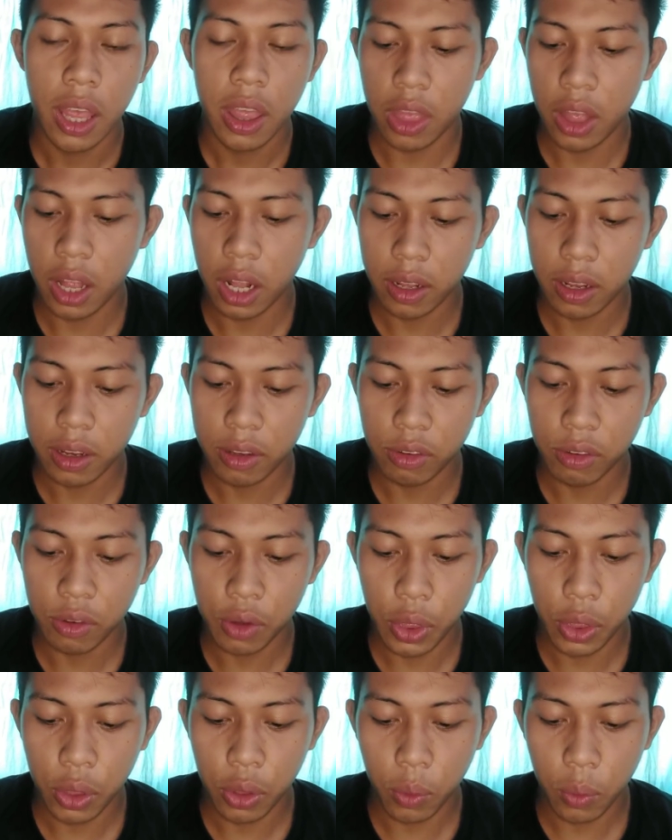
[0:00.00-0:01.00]
The
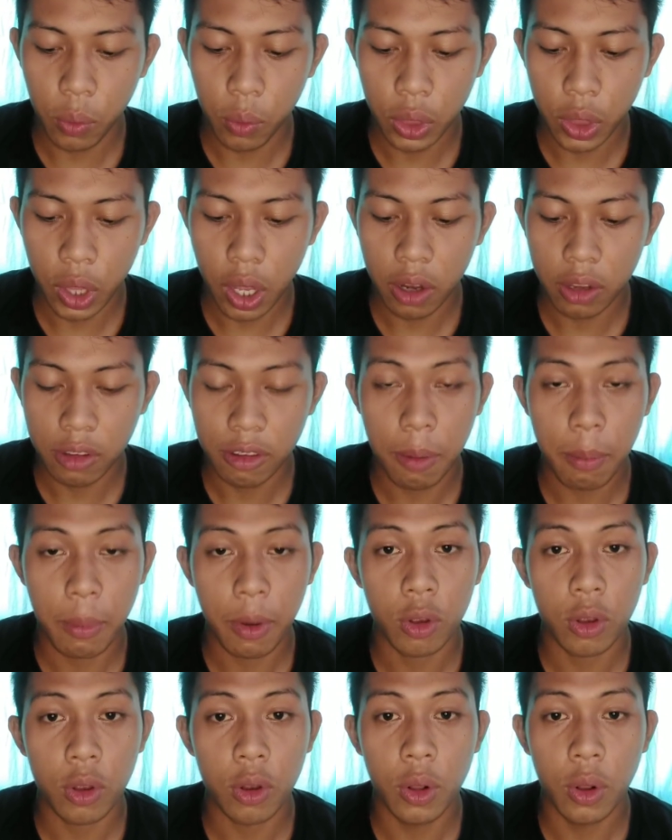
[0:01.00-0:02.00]
lesson 2 talks
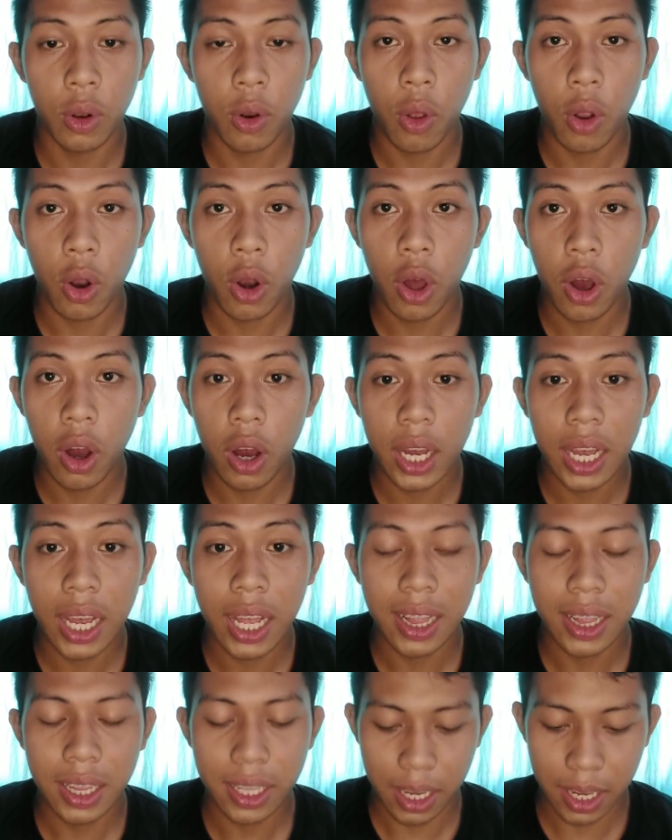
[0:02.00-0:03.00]
about
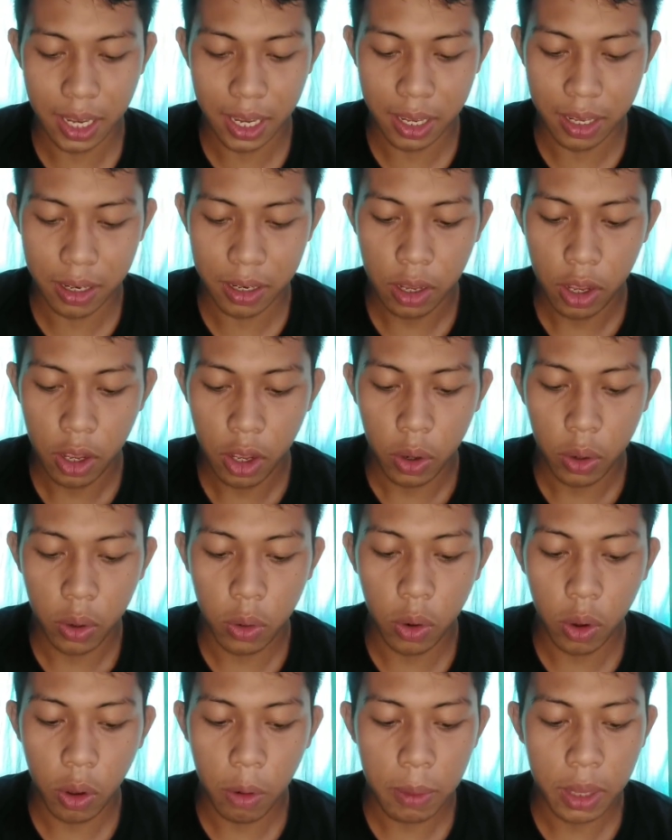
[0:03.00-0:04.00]
local and
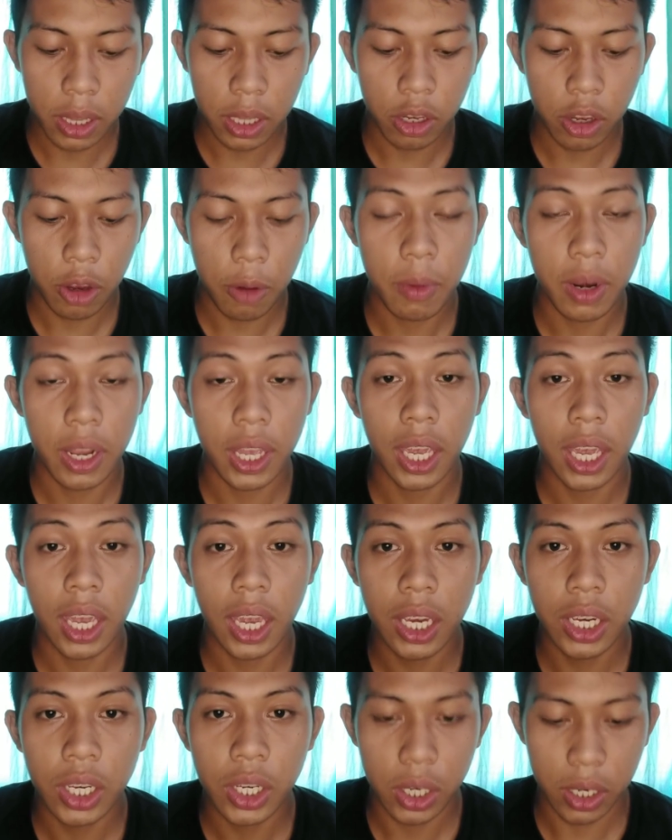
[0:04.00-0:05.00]
global
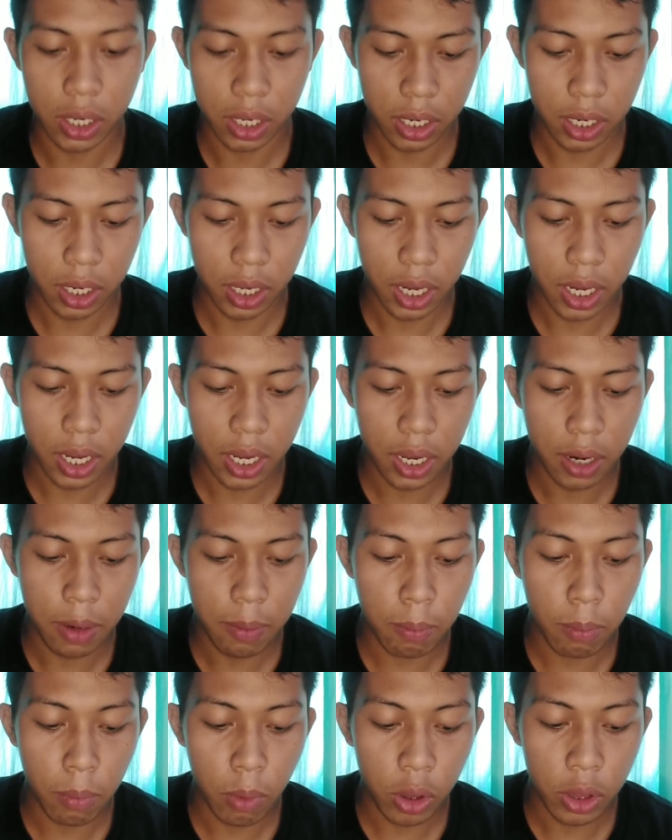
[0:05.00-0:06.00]
communication
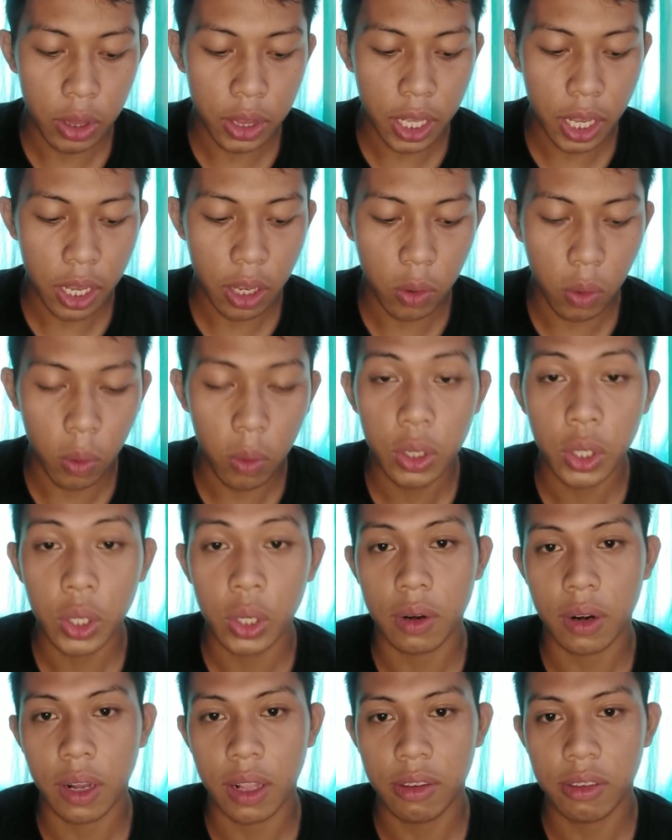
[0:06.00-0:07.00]
and
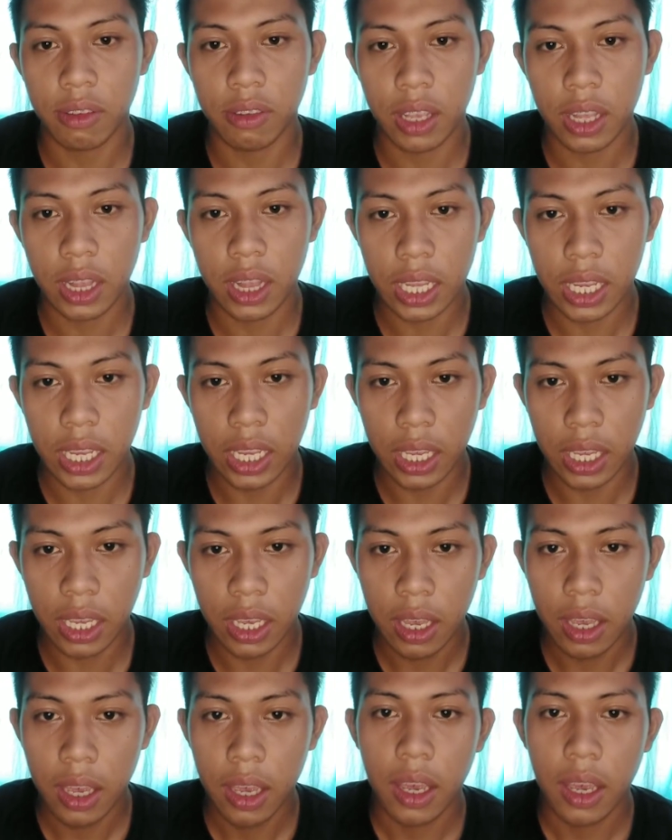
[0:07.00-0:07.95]
multicultural setting.